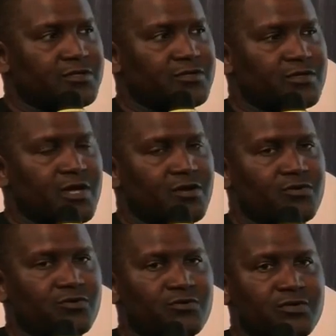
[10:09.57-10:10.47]
so that
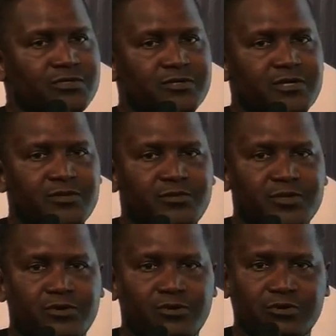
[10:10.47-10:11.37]
we will not really
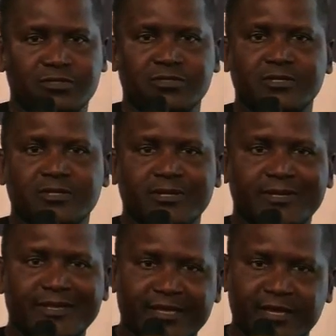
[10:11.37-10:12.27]
be caught
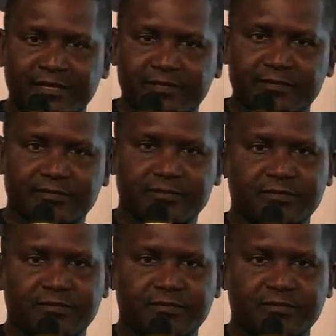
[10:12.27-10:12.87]
legally,